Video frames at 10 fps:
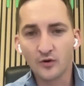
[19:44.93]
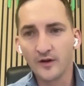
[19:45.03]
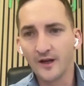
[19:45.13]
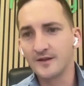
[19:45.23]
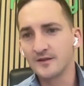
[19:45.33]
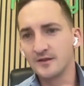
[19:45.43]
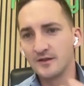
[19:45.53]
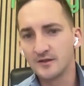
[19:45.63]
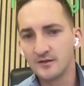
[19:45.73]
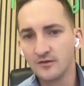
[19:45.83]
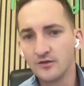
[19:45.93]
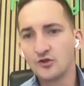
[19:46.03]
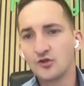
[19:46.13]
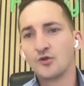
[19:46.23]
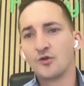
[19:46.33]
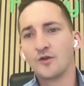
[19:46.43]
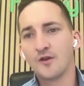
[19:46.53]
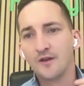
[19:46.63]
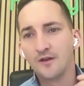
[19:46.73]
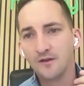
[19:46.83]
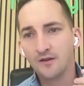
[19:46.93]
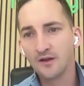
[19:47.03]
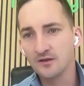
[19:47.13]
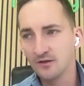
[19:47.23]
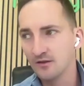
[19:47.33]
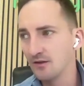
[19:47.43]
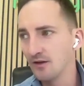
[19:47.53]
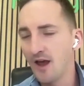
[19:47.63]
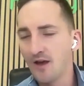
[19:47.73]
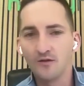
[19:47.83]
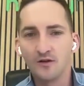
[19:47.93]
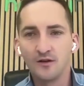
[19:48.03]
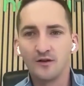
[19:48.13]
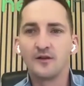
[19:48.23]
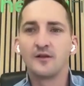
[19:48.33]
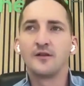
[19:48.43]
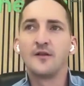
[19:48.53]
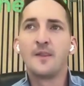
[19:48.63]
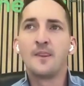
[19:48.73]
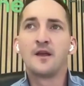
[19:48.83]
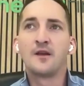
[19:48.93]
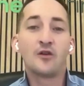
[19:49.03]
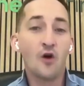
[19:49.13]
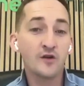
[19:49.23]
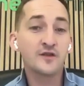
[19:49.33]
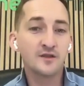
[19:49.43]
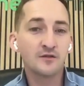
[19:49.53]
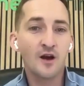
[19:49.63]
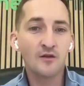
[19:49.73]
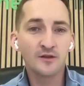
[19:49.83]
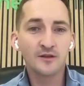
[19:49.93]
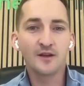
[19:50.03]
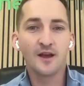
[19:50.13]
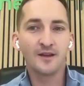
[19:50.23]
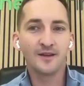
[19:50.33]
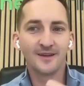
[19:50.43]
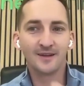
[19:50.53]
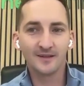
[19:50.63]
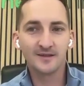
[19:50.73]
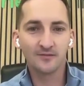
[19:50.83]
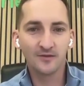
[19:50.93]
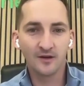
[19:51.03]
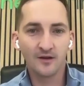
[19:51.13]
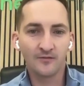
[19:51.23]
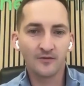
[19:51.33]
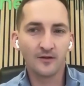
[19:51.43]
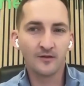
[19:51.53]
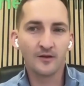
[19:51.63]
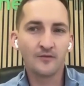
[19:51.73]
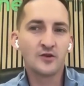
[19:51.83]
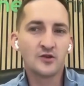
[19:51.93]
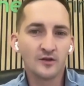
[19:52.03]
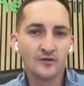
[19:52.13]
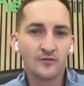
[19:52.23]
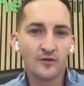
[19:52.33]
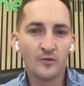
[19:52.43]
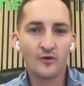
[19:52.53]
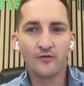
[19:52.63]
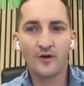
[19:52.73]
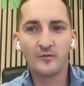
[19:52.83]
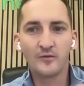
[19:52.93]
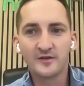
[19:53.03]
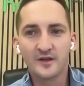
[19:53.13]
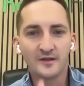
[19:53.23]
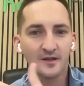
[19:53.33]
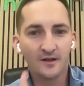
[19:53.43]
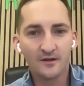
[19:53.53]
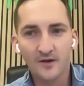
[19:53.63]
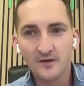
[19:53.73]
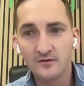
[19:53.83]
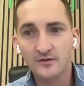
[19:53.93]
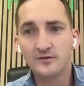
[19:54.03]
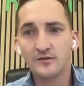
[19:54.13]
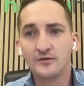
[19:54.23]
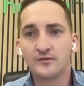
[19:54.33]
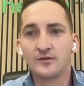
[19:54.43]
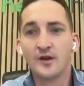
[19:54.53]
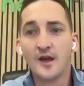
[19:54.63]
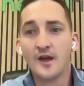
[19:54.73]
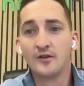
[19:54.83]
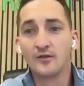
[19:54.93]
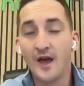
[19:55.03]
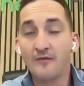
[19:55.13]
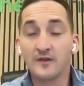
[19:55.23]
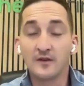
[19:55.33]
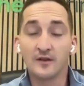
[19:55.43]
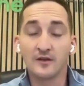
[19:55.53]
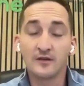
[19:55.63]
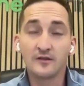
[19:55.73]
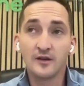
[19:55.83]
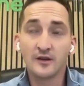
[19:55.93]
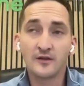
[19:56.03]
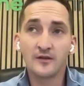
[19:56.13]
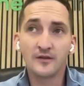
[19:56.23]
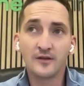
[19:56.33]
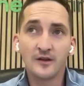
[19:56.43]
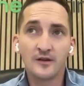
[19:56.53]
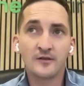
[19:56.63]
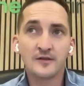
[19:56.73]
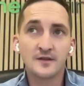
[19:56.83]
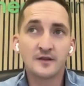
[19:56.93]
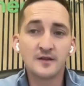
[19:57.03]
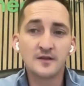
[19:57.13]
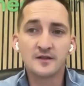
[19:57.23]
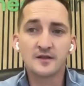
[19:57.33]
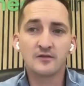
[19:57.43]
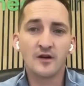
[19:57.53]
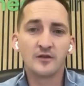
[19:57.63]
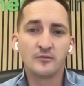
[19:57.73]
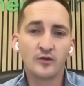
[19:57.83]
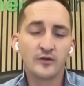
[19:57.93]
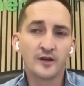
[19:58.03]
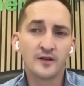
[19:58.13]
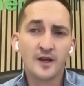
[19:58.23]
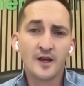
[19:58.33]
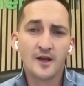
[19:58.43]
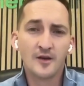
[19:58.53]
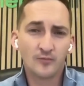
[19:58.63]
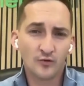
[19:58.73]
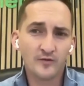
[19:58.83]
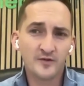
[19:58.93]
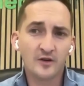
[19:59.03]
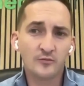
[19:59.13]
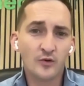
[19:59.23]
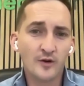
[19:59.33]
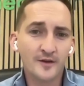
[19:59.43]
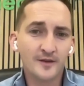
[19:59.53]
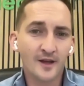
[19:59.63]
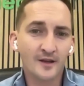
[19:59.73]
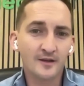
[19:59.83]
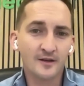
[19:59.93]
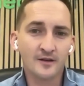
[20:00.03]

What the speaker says: product is easy to issue, doesn't have costs around it, and it's efficient for both farmers, us, and investors to have it. The statistics around the product proves our point that